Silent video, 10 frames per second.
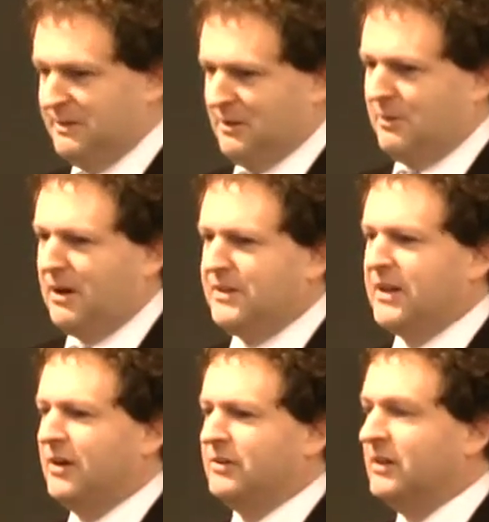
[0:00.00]
you know, by
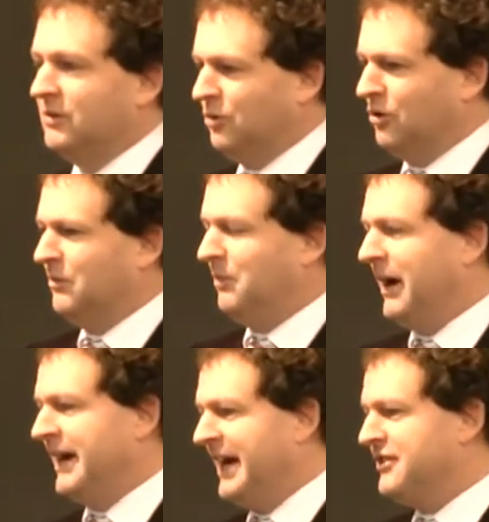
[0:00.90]
the owner or
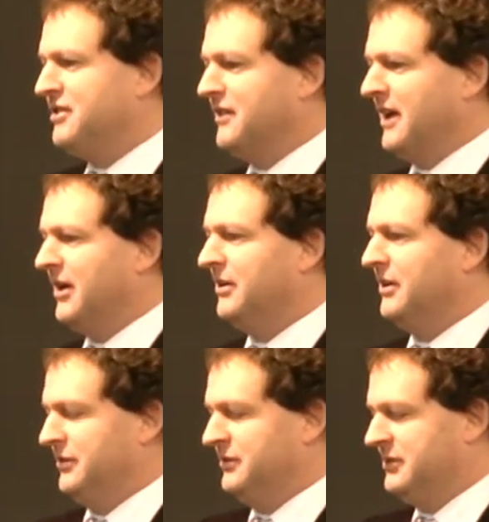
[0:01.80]
by an agent of the owner
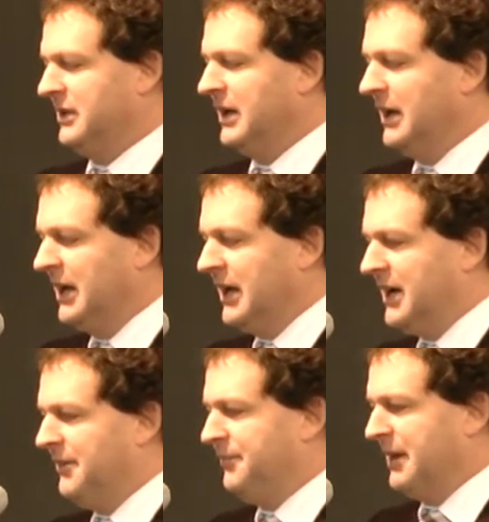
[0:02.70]
who's
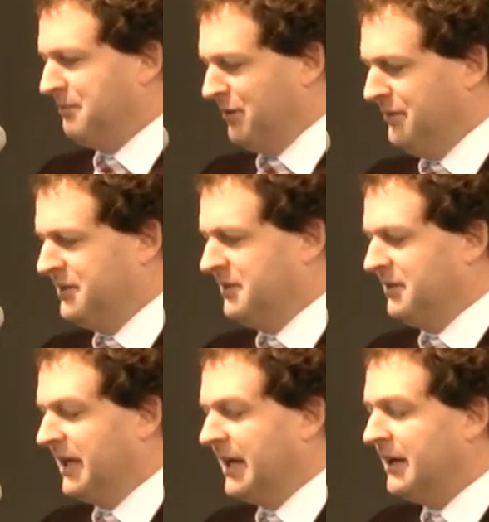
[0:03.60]
um, approved to
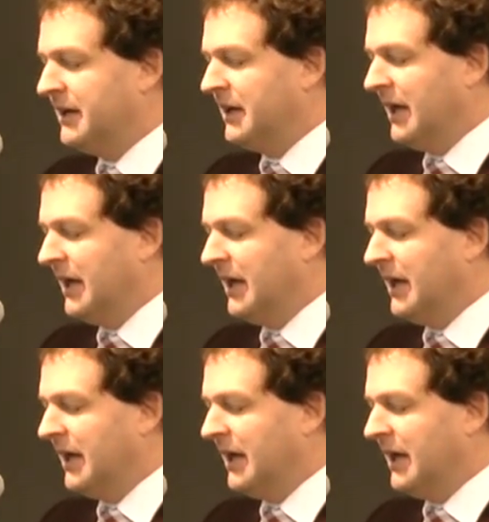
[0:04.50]
do that.